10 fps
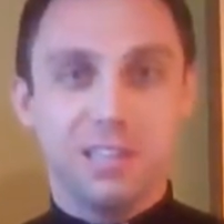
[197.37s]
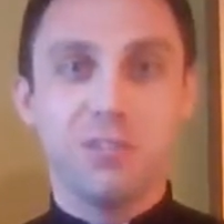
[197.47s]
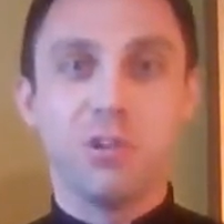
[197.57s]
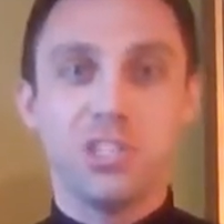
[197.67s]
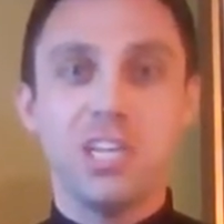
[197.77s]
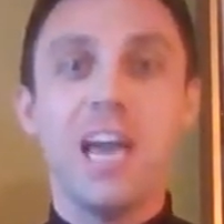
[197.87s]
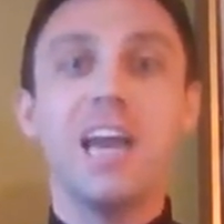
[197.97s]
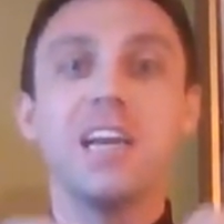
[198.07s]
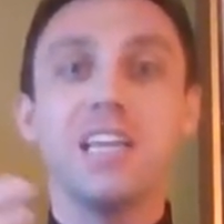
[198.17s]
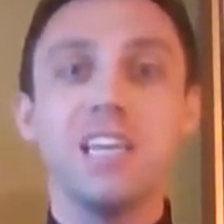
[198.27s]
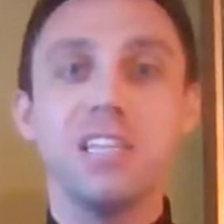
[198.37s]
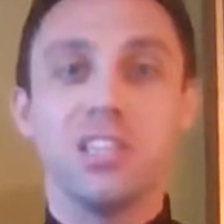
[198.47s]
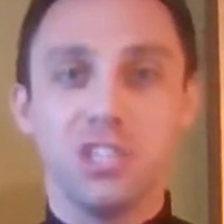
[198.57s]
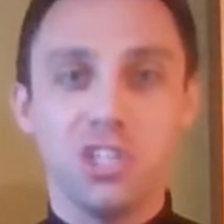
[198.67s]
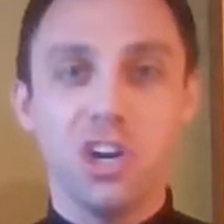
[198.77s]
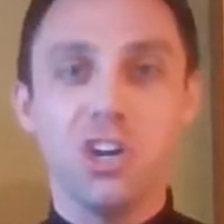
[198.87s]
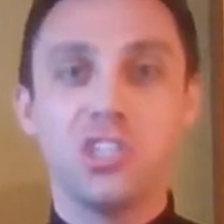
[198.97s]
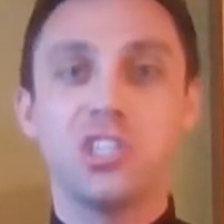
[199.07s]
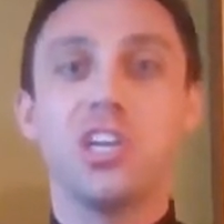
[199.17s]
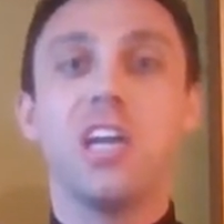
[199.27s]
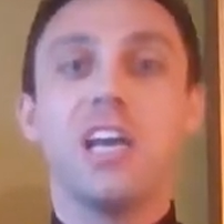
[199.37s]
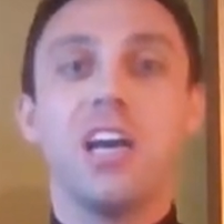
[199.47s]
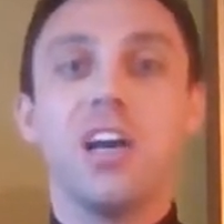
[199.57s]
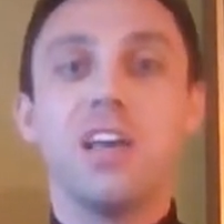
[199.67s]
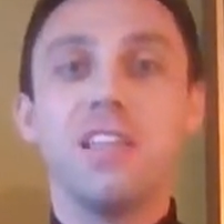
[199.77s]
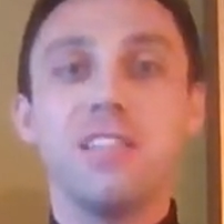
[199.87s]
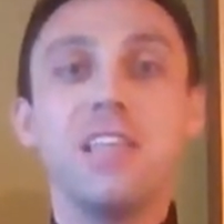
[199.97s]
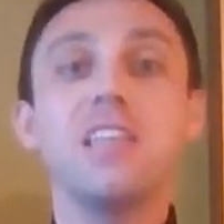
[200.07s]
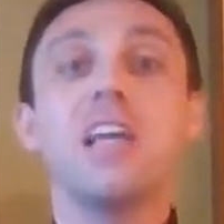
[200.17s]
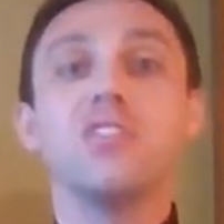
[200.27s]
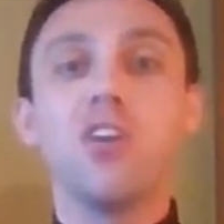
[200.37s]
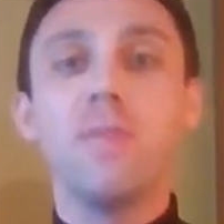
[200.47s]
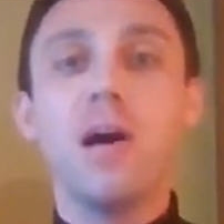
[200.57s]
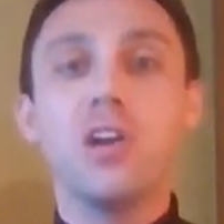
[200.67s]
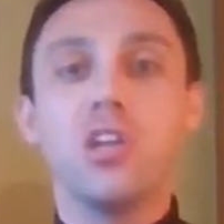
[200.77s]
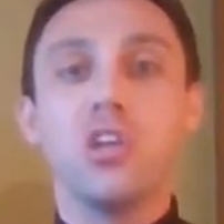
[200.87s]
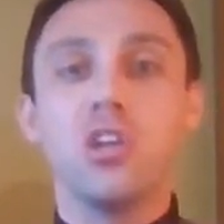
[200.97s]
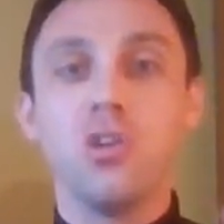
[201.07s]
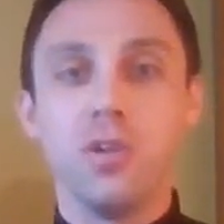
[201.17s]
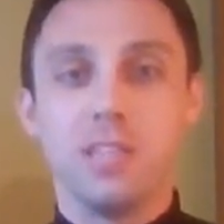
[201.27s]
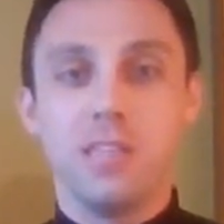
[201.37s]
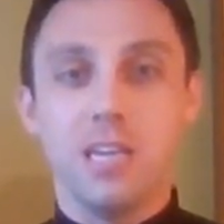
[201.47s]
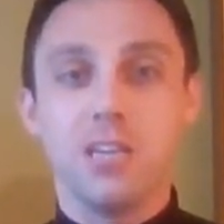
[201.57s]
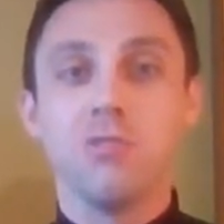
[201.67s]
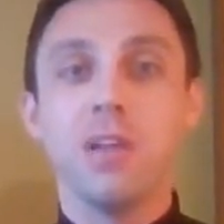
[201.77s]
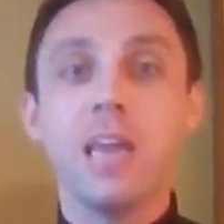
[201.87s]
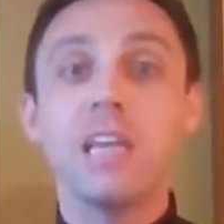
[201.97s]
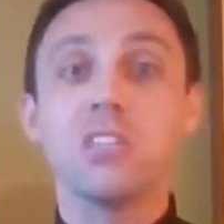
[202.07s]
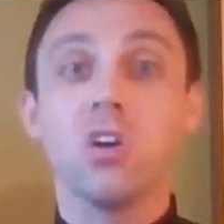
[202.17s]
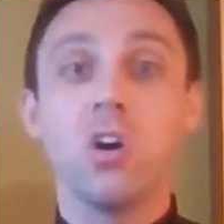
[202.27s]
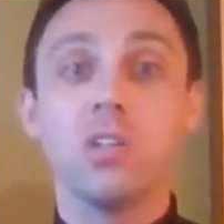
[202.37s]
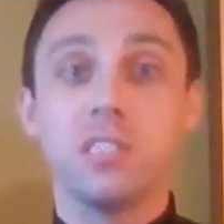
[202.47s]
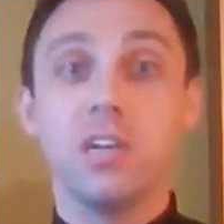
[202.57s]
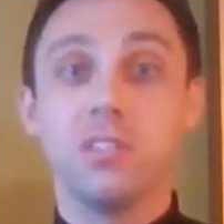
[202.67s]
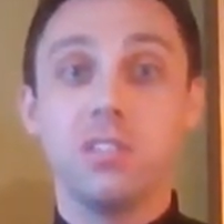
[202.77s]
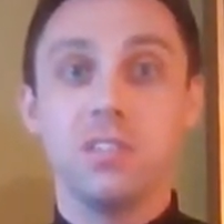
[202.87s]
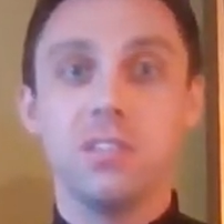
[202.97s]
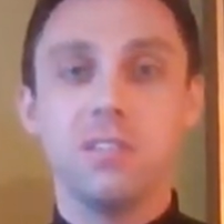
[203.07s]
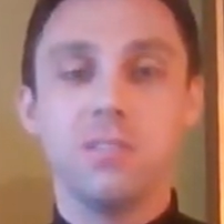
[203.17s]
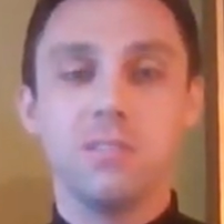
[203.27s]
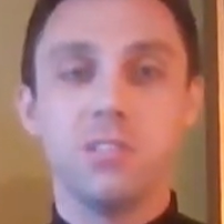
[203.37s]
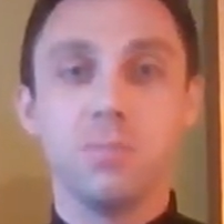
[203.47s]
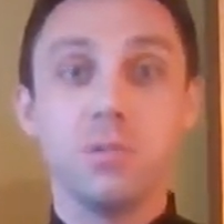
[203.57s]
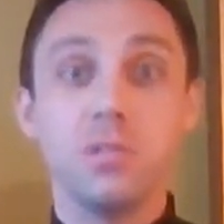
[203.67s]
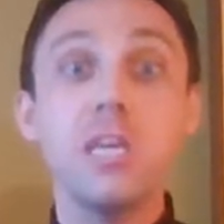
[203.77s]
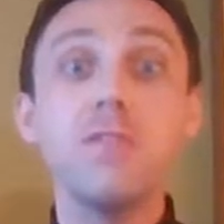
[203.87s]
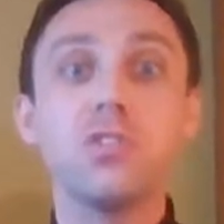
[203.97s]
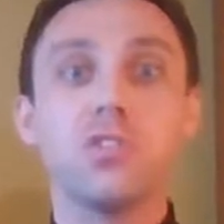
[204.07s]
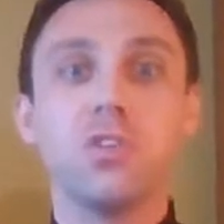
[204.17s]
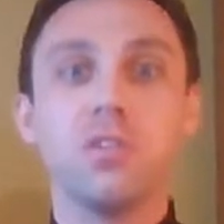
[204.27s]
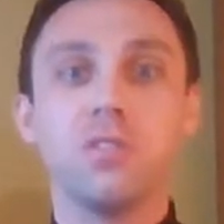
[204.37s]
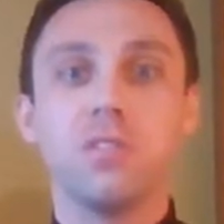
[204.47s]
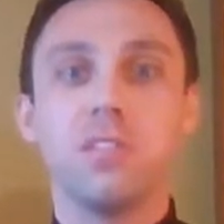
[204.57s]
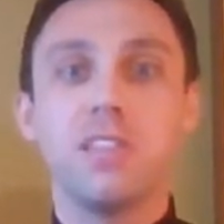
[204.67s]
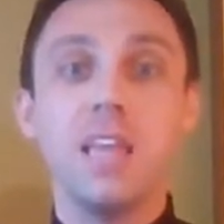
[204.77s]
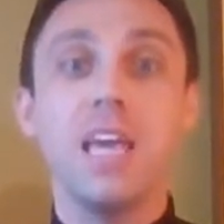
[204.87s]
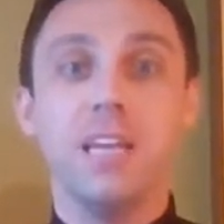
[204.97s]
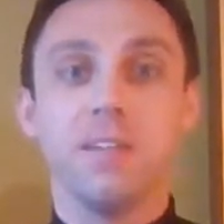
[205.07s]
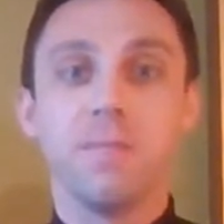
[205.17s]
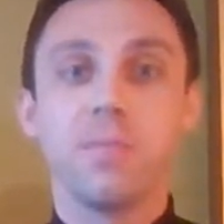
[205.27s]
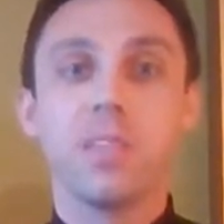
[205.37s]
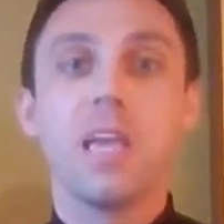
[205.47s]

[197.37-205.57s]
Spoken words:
Christianity, the church, it's all about unity, uniting us all together to believe a certain thing.